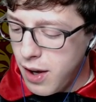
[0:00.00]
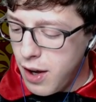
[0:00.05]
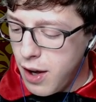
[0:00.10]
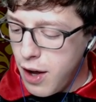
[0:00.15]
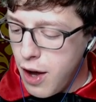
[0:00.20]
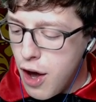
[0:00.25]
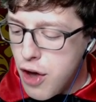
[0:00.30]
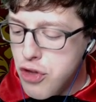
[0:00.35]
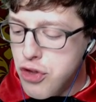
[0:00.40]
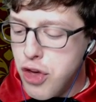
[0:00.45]

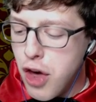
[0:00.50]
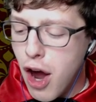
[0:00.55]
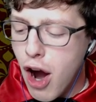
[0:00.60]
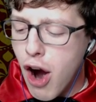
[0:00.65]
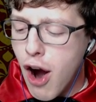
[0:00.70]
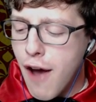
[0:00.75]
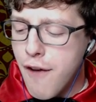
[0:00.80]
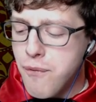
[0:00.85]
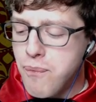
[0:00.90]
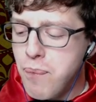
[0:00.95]
"There
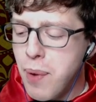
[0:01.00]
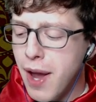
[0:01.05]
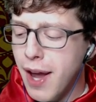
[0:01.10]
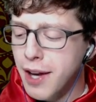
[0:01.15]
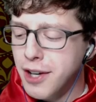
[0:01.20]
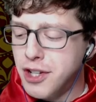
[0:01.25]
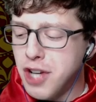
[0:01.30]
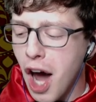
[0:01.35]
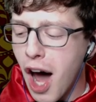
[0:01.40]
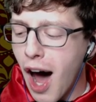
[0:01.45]
have
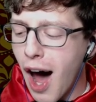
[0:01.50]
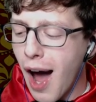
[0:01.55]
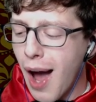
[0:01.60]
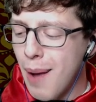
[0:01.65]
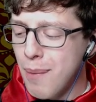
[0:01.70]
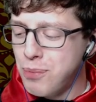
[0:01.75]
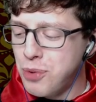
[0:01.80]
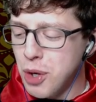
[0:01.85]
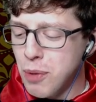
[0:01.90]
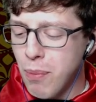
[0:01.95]
been
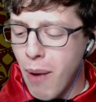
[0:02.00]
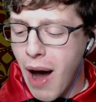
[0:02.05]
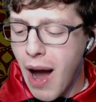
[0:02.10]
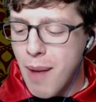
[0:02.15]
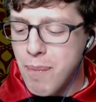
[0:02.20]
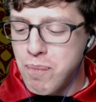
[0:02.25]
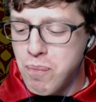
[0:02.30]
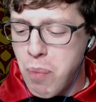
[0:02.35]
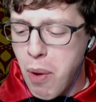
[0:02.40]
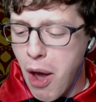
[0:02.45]
times in my
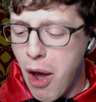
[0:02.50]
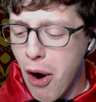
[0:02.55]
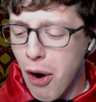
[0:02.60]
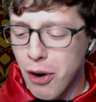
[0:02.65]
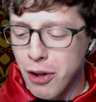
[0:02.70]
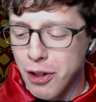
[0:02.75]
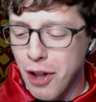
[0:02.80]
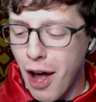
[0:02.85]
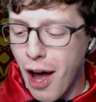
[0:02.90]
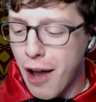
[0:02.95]
bear
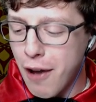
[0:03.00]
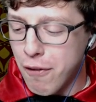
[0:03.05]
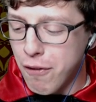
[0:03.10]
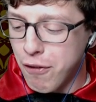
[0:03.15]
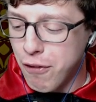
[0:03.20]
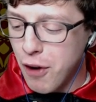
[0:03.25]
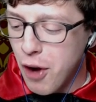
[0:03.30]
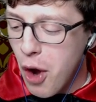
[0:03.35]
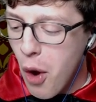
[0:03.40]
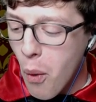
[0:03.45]
life
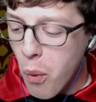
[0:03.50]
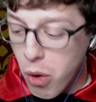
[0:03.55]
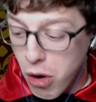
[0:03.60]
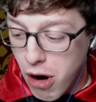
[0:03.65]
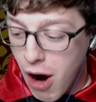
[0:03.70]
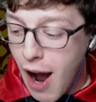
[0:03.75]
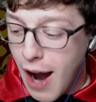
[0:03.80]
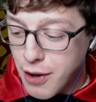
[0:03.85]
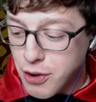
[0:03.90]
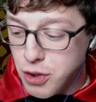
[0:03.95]
where
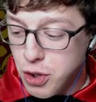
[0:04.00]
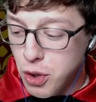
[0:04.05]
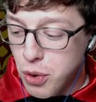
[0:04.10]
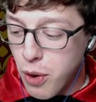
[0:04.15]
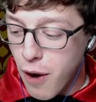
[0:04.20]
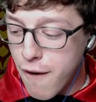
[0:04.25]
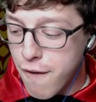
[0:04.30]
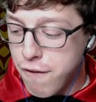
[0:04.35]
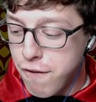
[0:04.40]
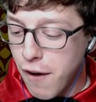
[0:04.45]
I too
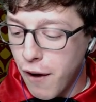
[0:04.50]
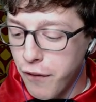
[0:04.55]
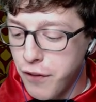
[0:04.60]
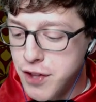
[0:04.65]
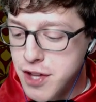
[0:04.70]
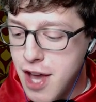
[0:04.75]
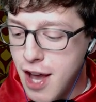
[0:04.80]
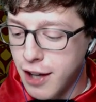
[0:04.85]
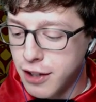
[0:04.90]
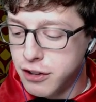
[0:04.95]
have felt
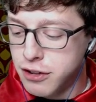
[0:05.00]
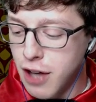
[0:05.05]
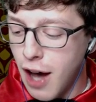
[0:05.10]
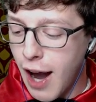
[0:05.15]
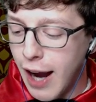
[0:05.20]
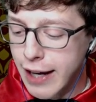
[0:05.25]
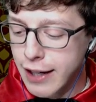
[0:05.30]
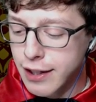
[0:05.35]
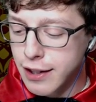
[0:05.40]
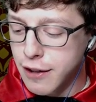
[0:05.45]
the
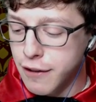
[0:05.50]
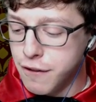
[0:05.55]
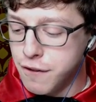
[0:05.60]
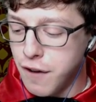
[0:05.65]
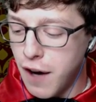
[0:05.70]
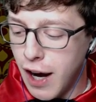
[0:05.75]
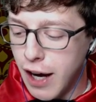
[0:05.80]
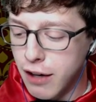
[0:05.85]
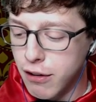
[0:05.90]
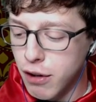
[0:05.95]
anxiety of
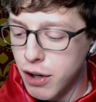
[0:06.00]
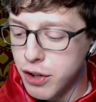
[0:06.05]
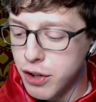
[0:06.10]
firing the